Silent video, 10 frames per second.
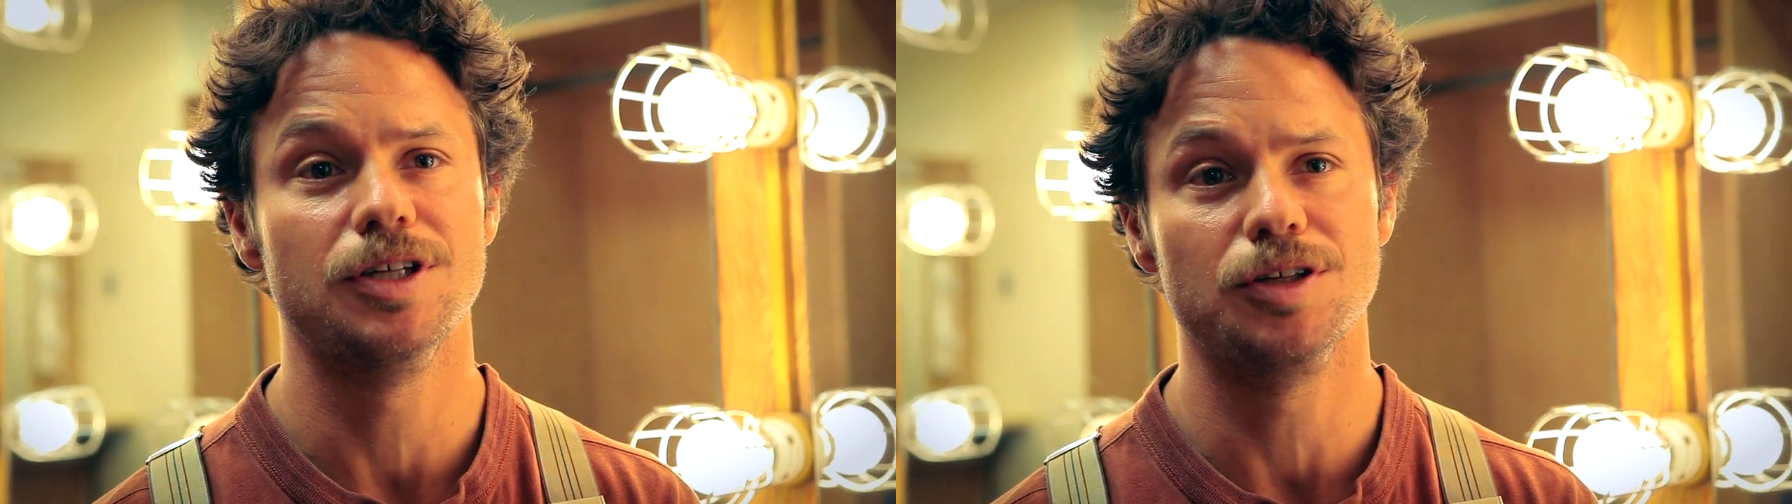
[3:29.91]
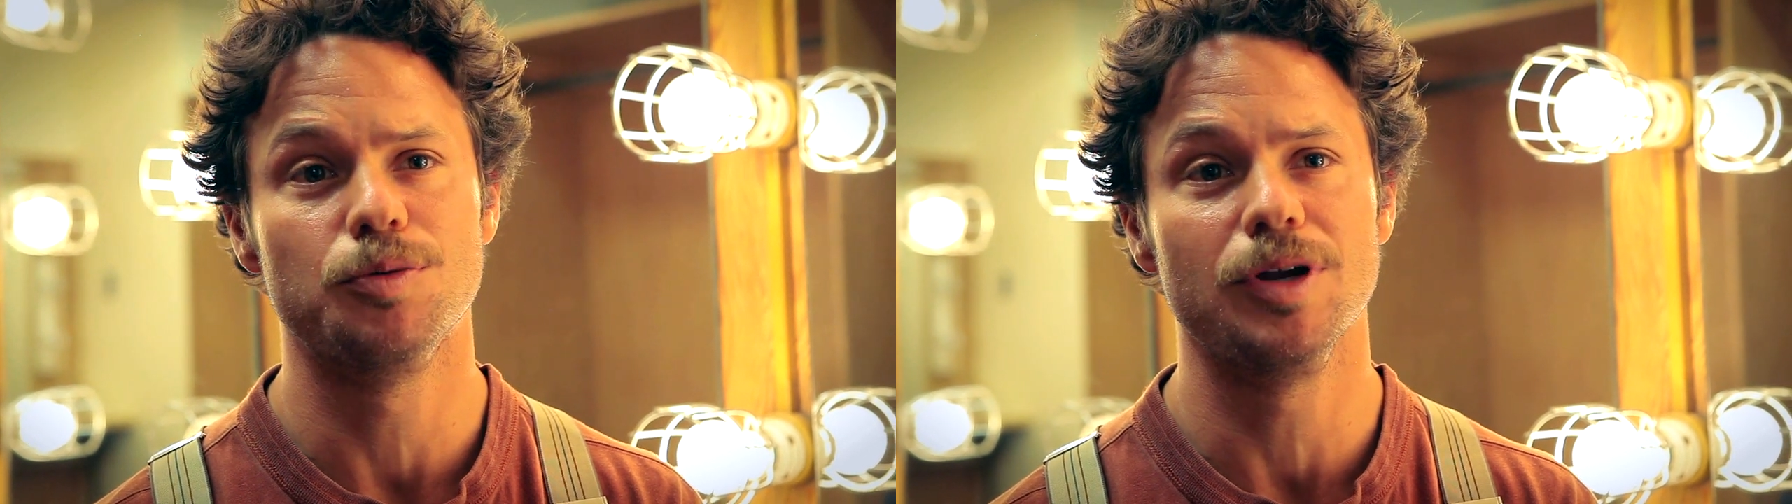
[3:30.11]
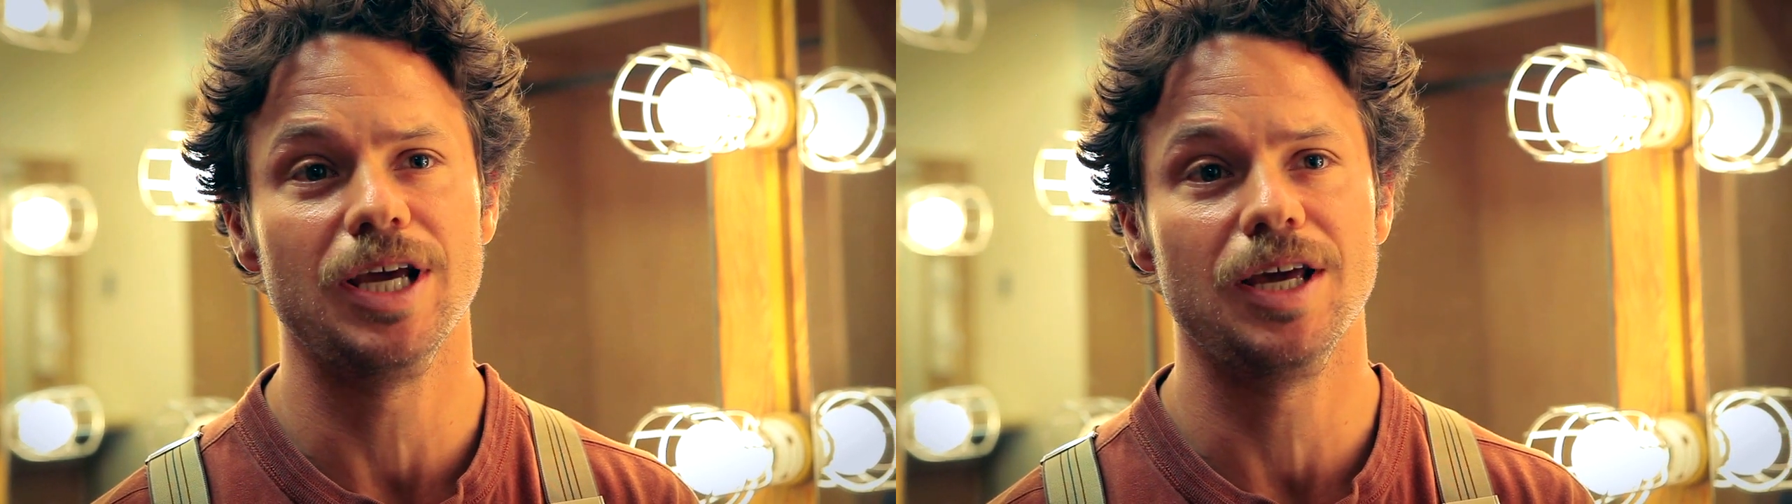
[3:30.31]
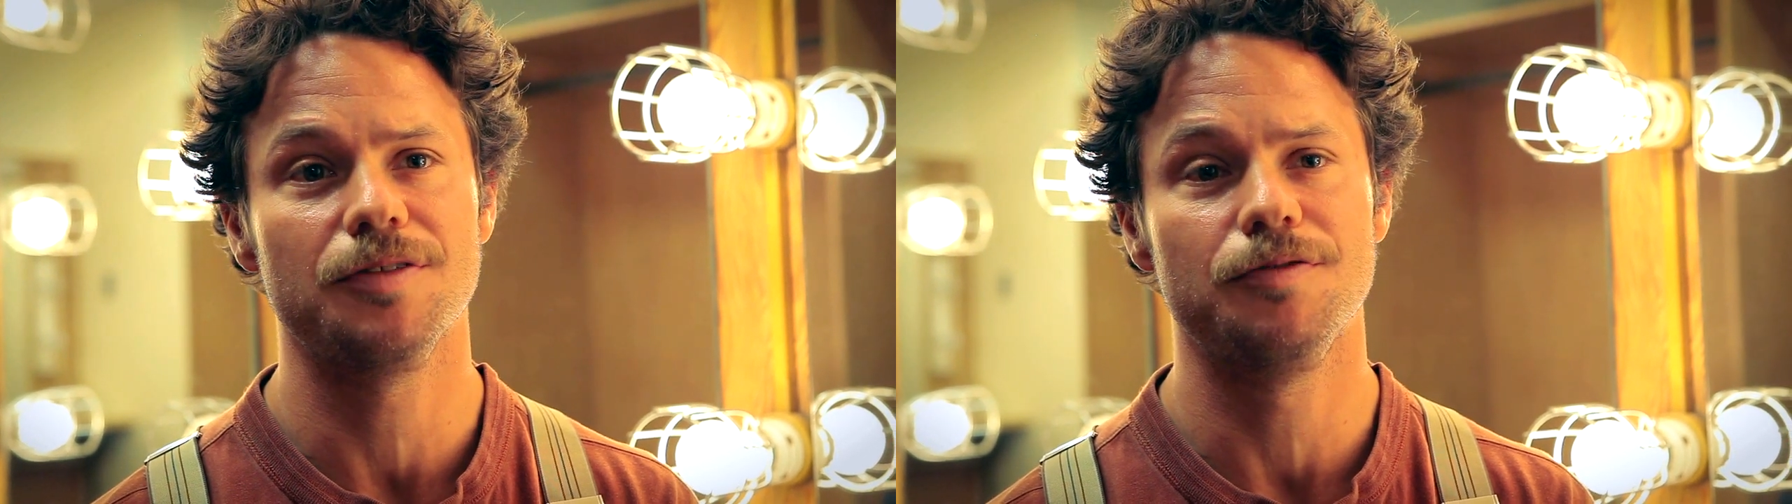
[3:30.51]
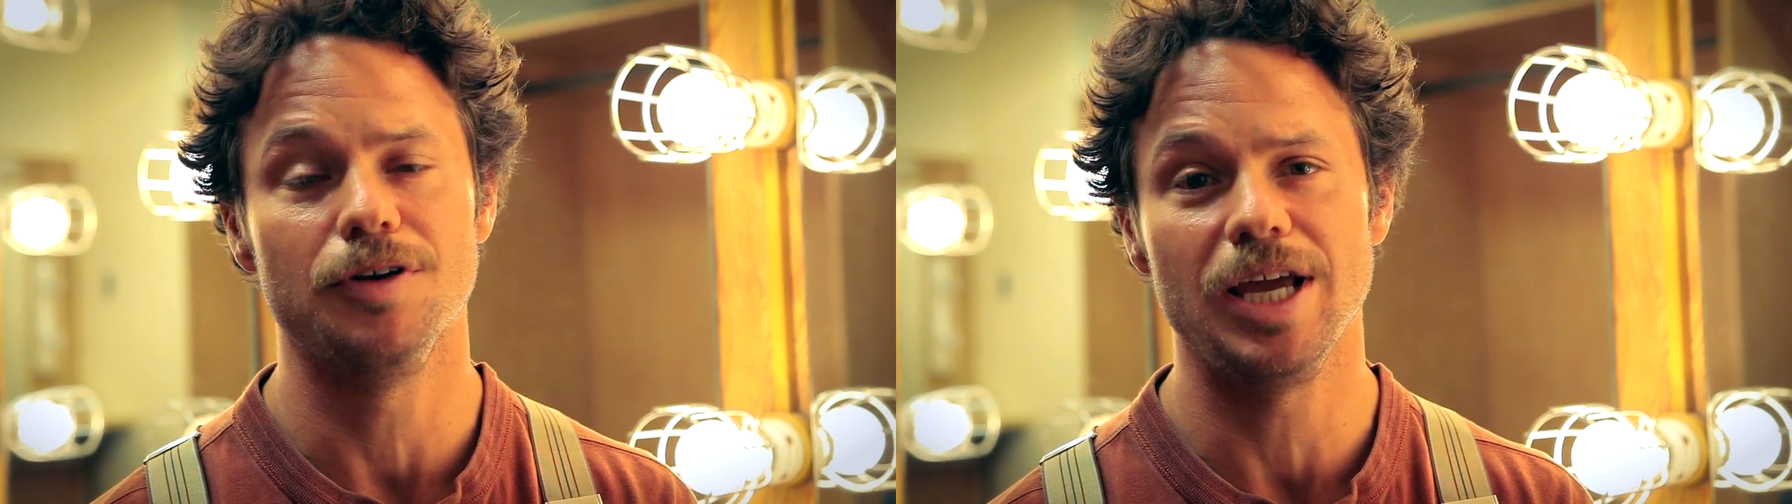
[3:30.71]
to the 28th
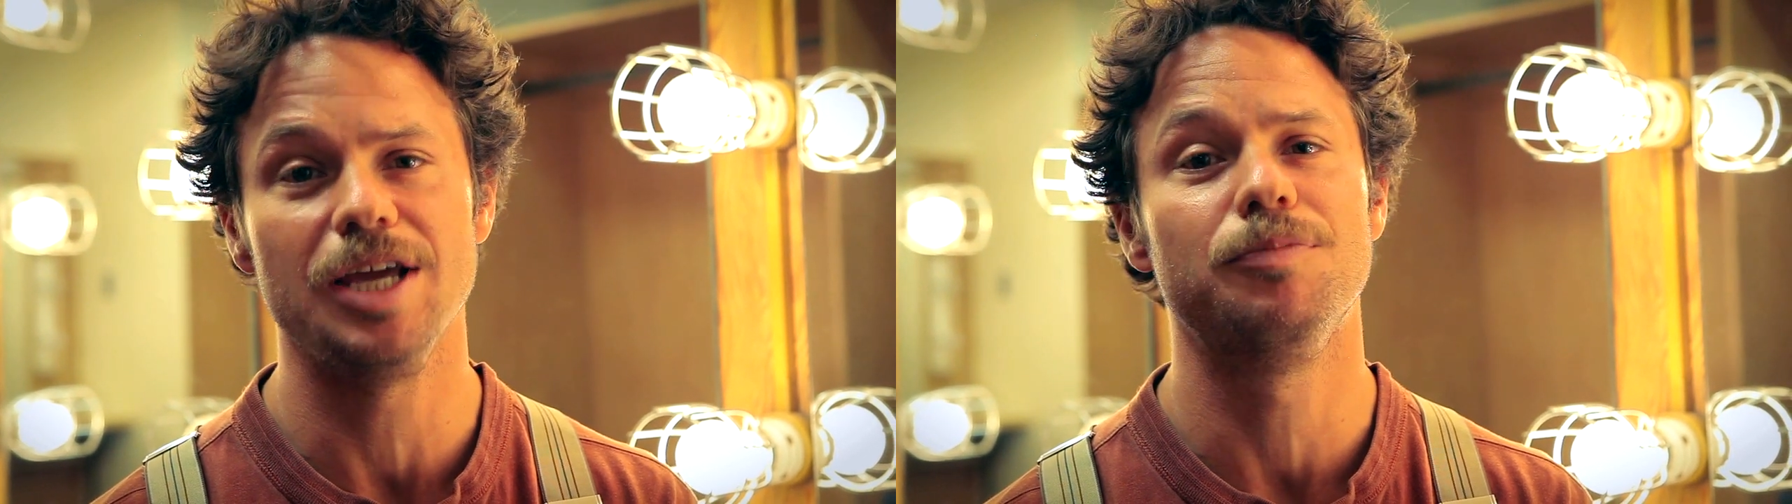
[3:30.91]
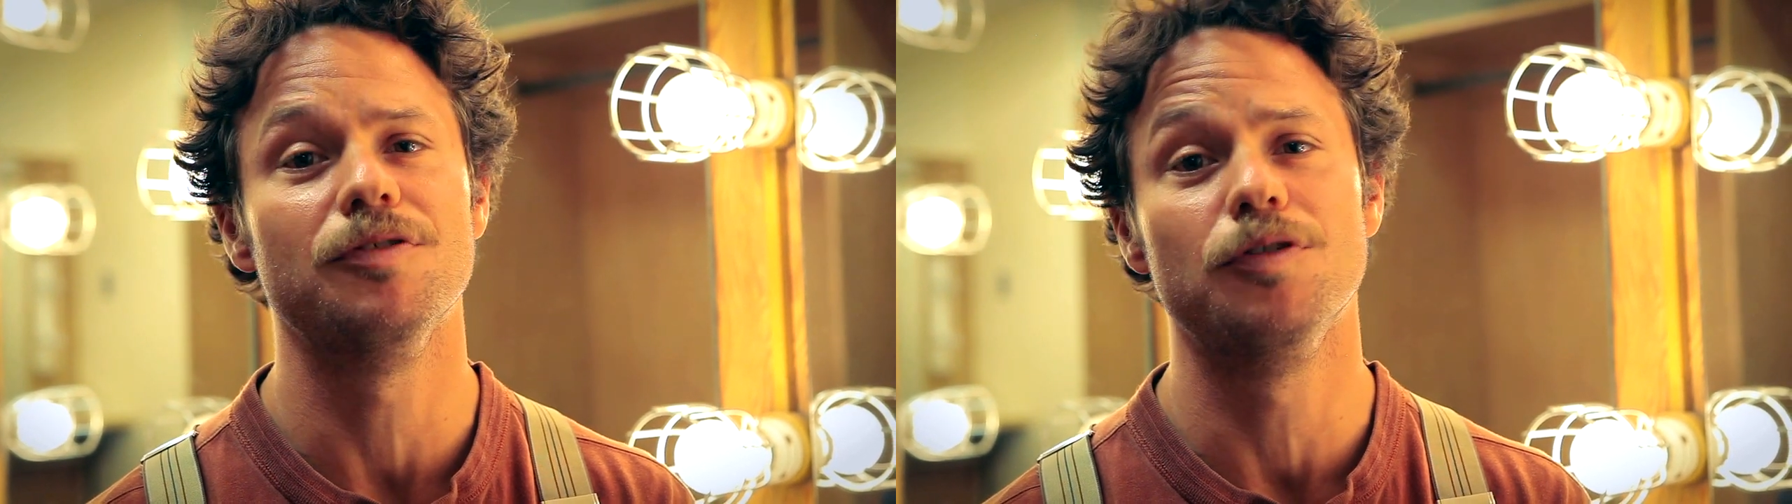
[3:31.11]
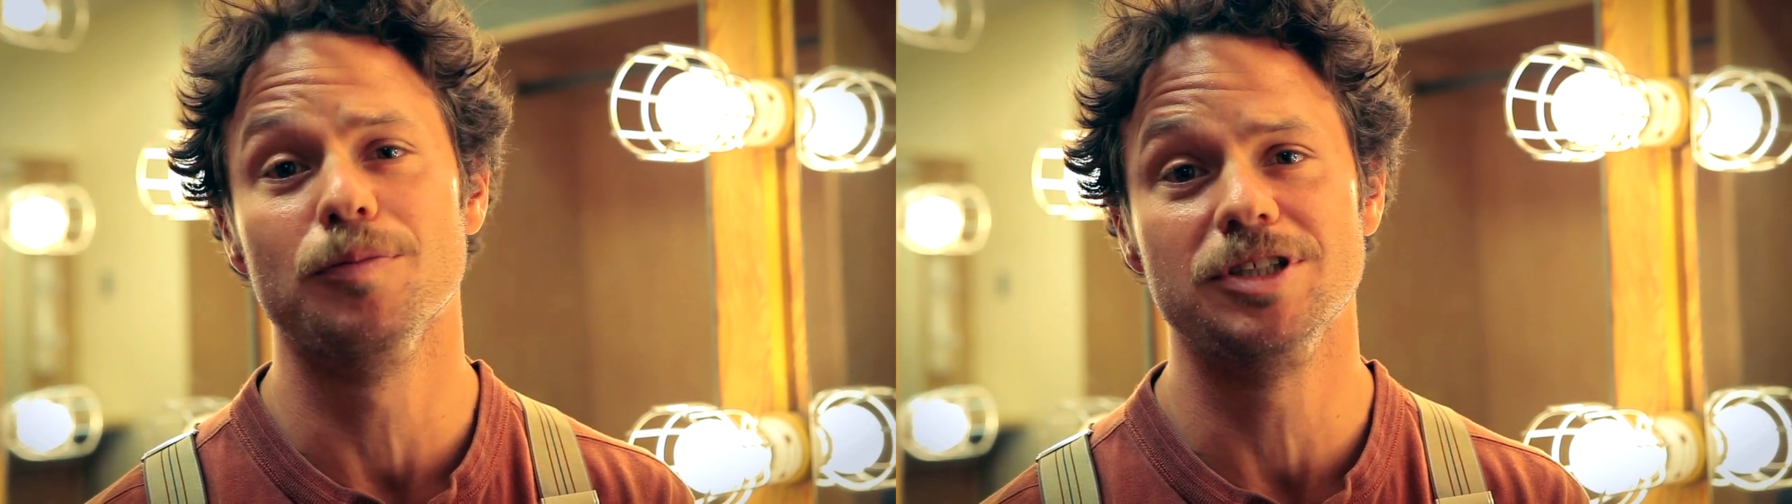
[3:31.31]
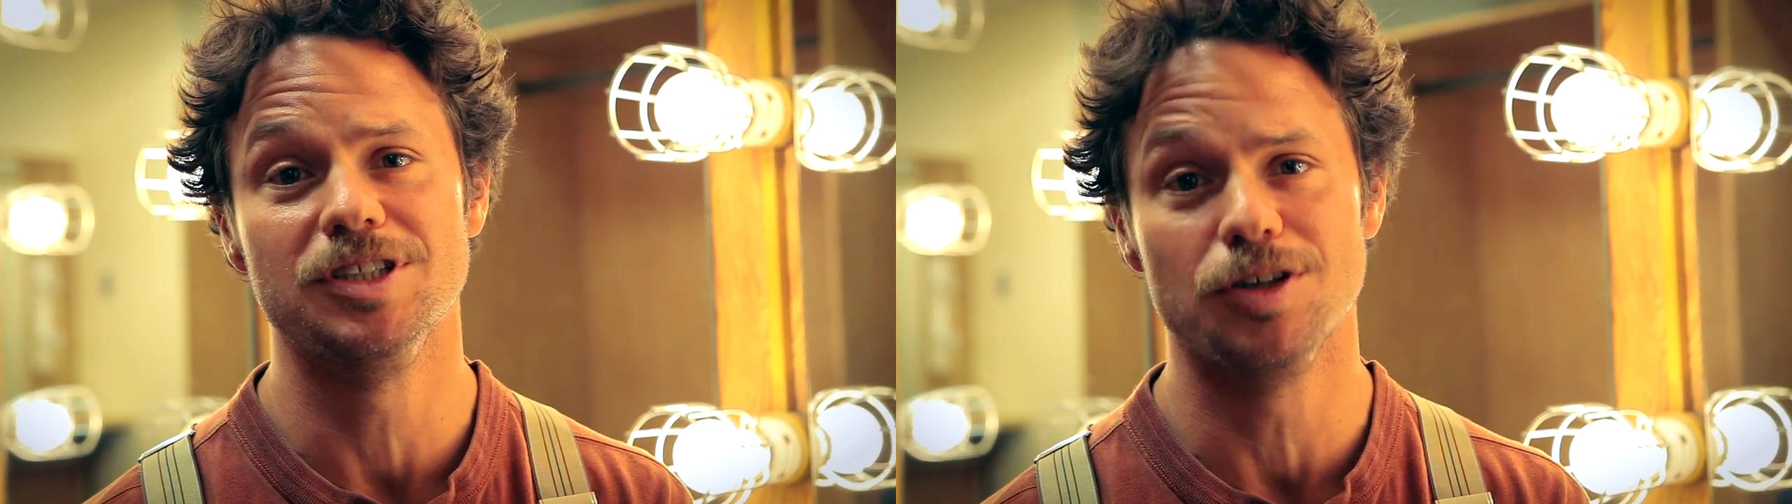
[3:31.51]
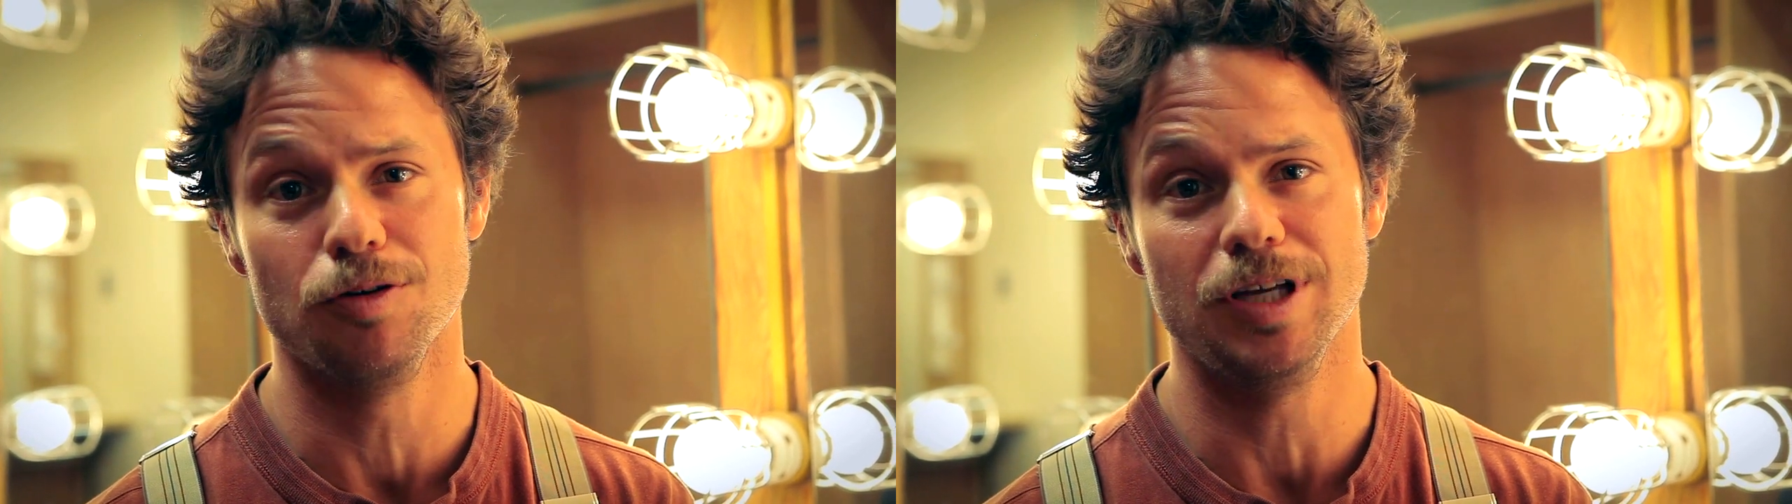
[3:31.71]
for eight
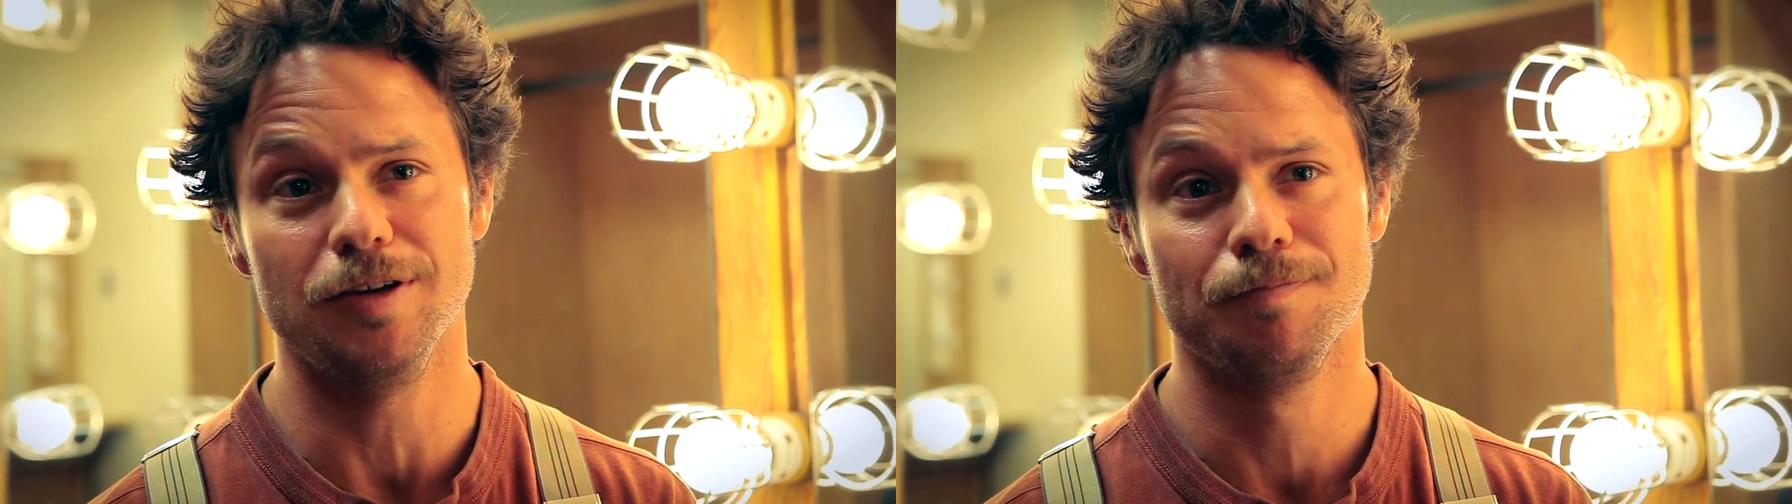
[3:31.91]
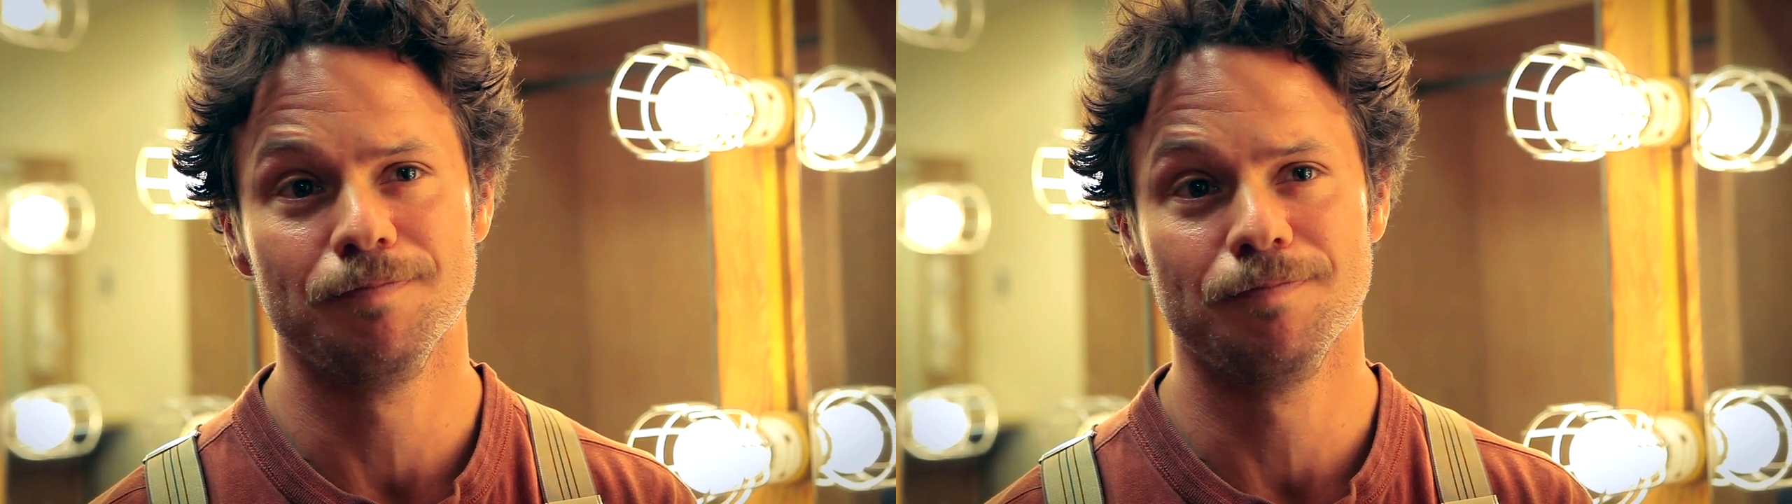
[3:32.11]
performances only.